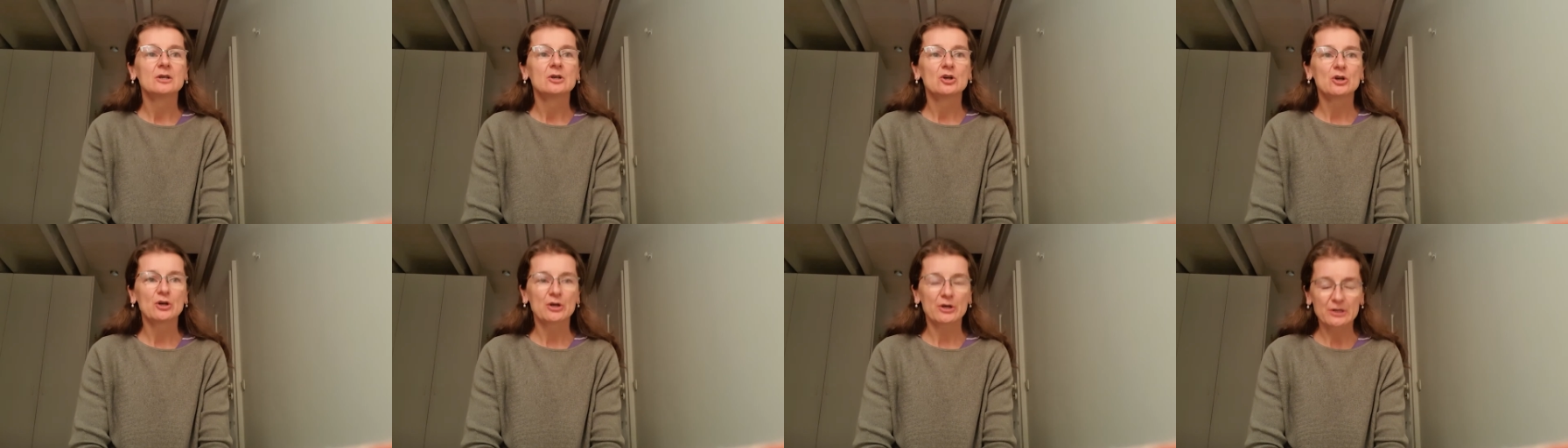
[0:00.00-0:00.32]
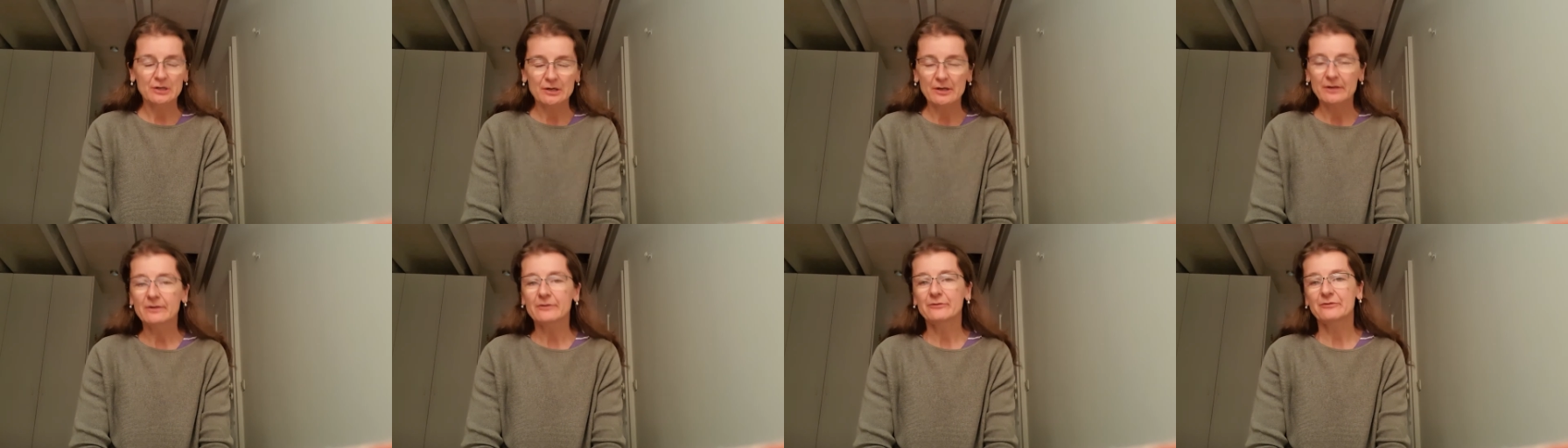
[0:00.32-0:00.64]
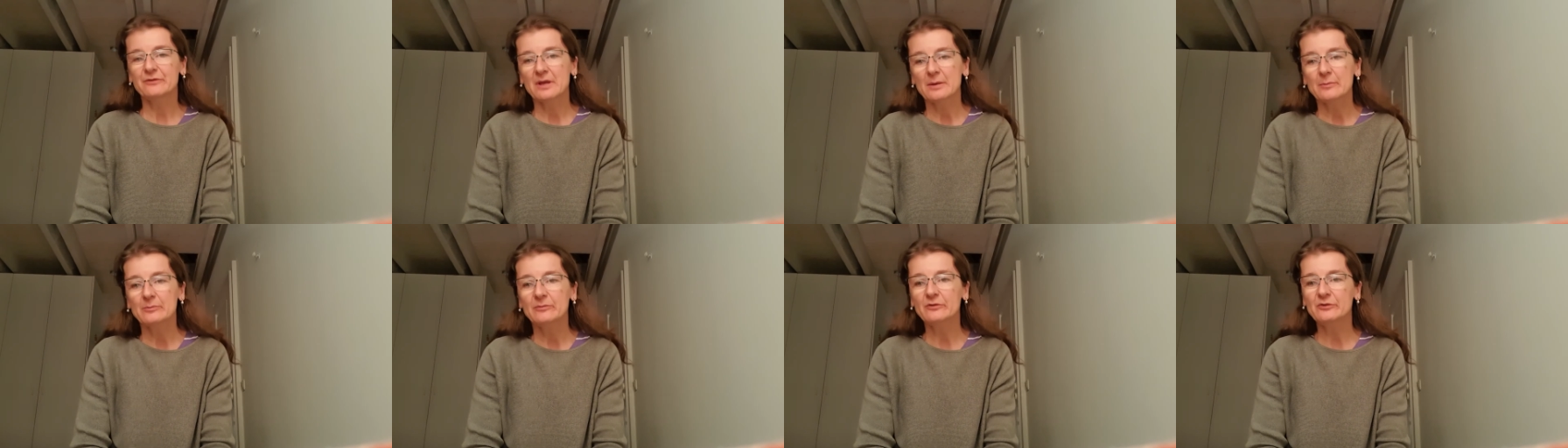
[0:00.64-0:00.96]
a lot of
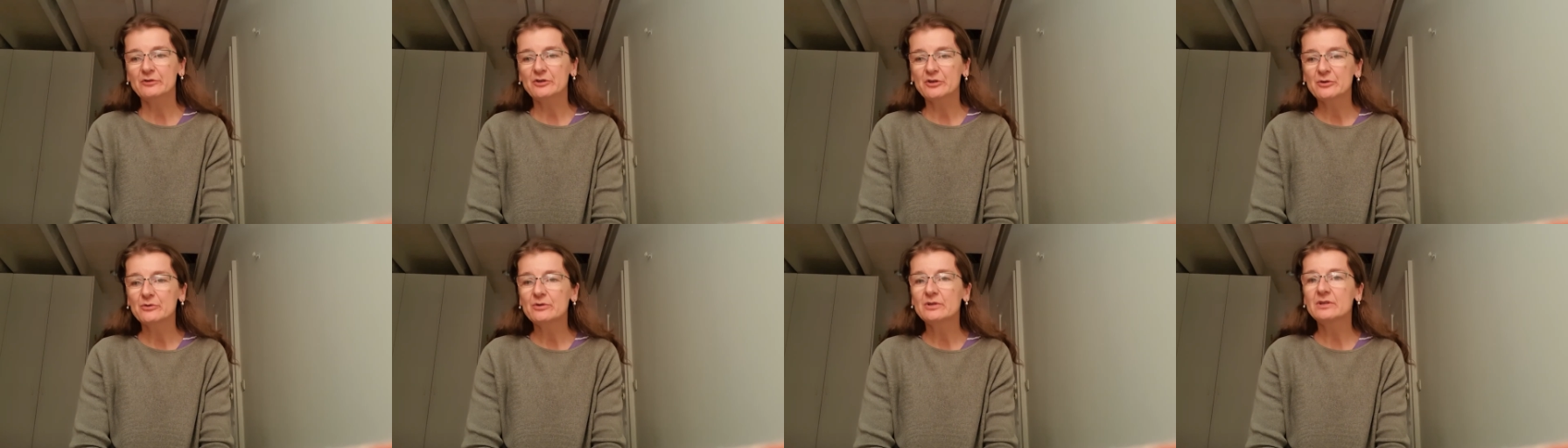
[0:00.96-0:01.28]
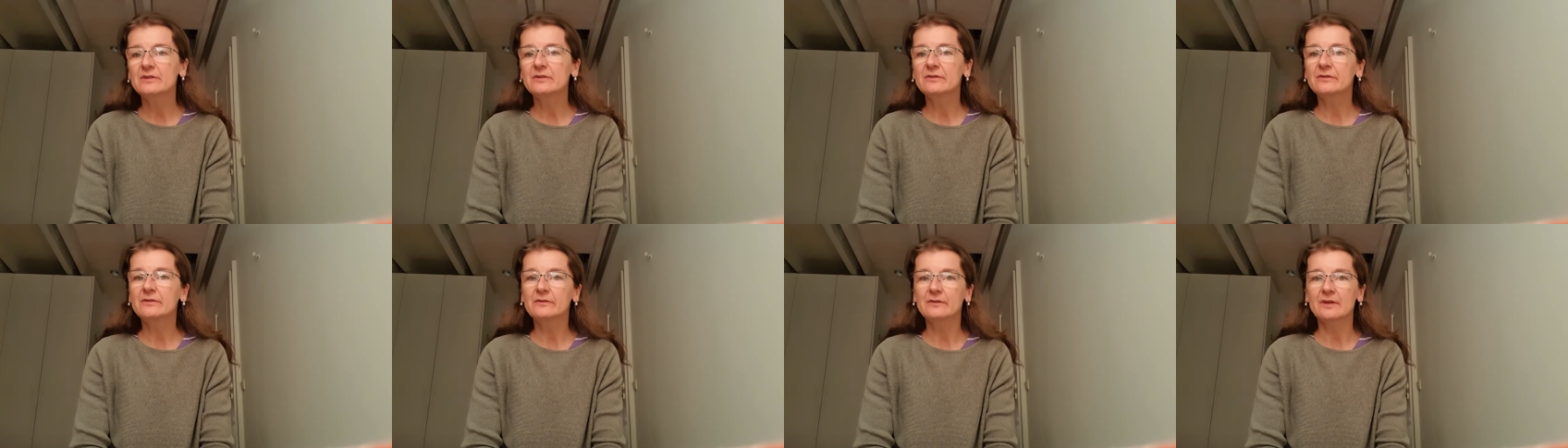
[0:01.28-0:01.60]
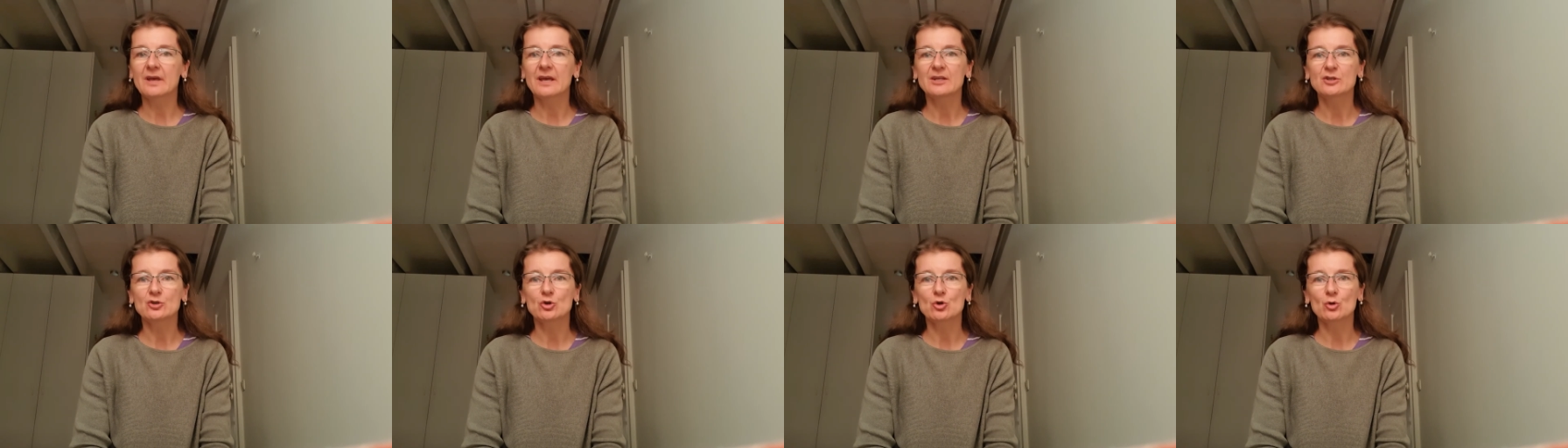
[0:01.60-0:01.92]
them students
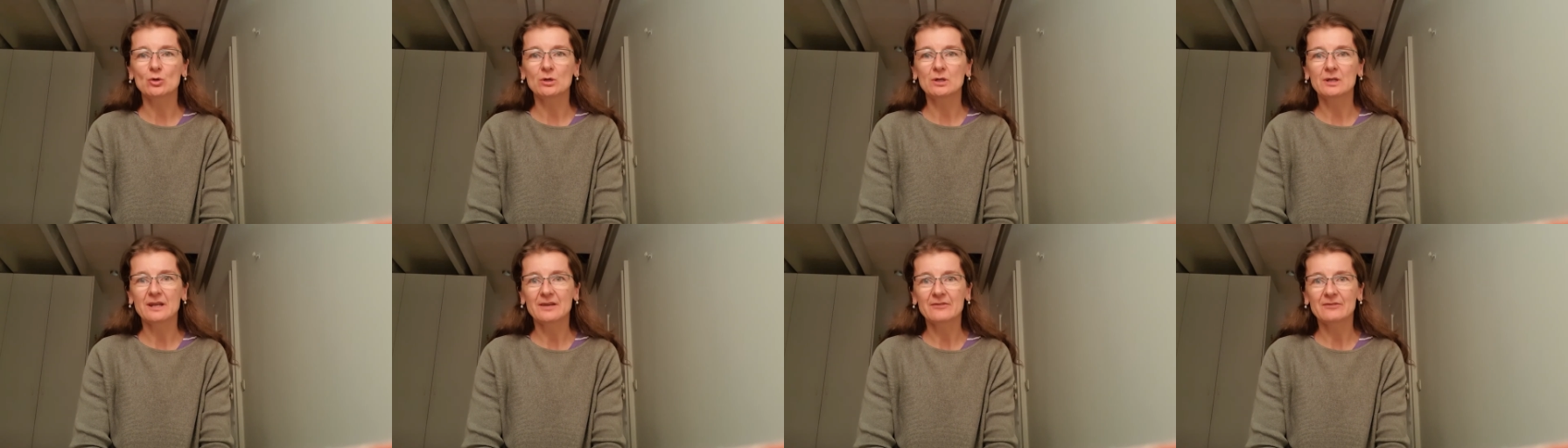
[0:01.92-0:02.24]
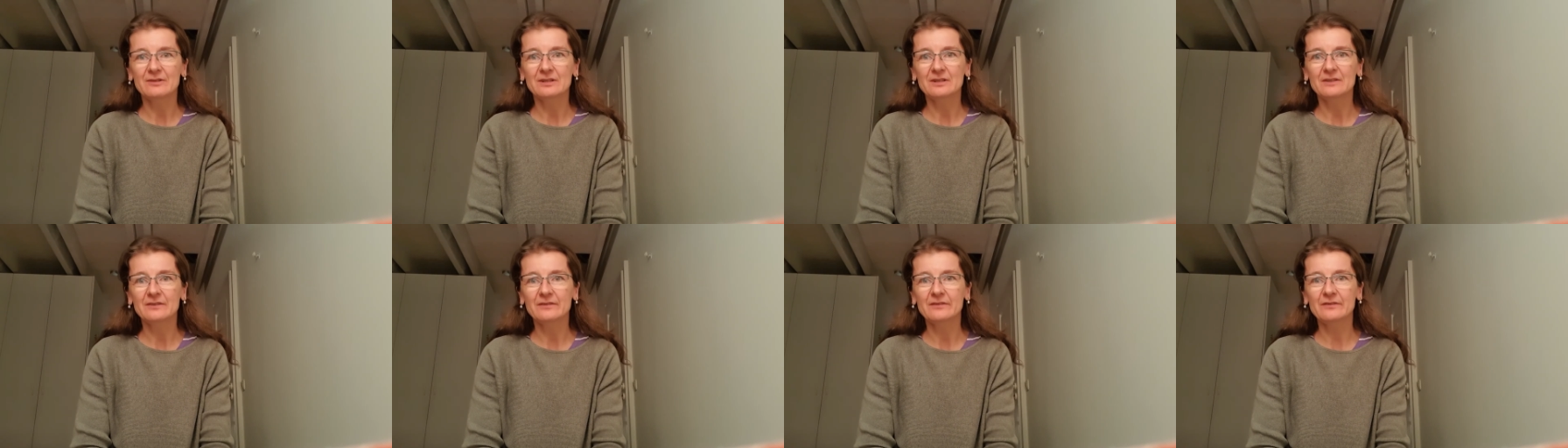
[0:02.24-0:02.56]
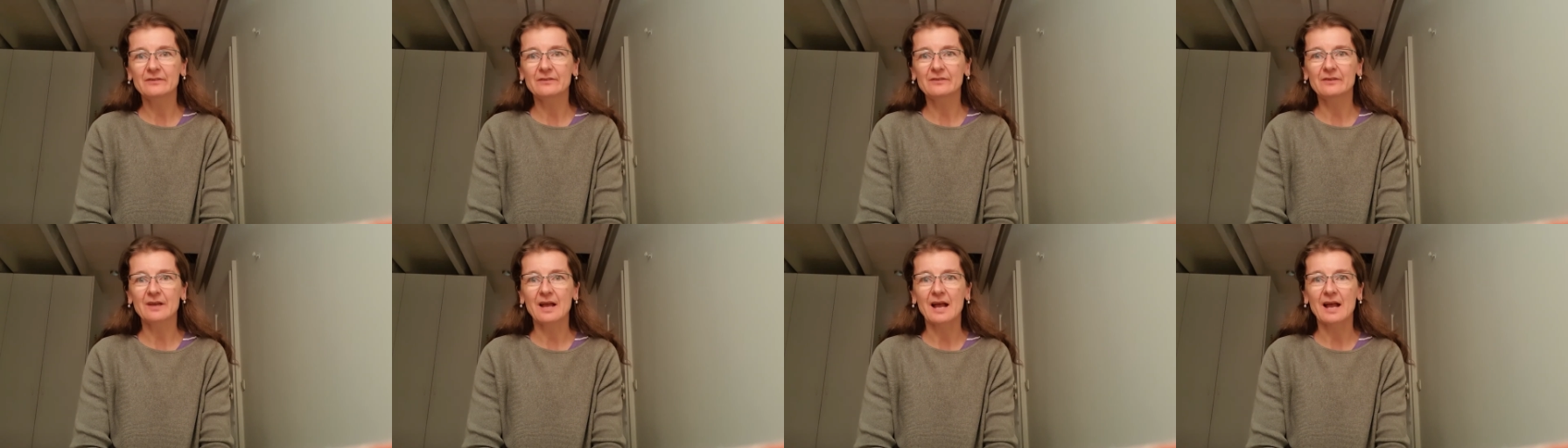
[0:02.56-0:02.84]
at all levels,